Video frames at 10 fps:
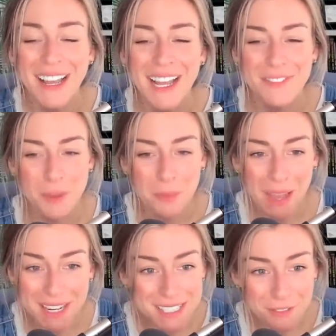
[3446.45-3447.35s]
If the
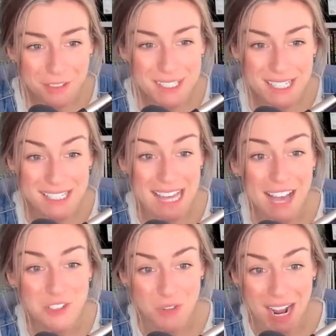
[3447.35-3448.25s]
pay difference is
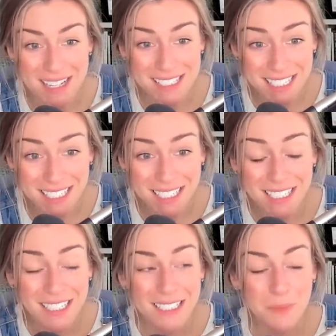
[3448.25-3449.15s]
that drastic,
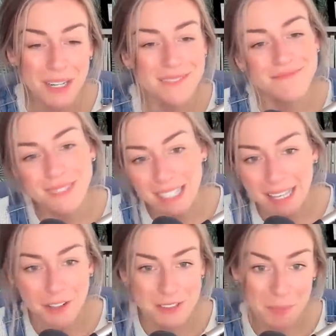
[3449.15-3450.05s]
but
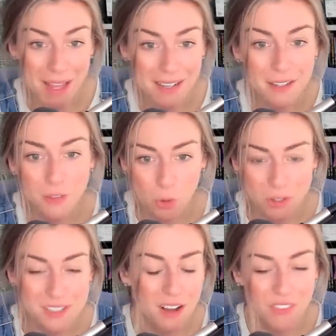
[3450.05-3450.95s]
It'll depend, of
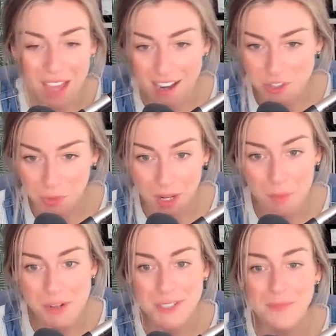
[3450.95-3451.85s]
course, on the actual
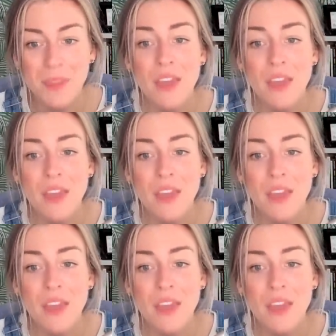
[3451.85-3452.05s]
numbers.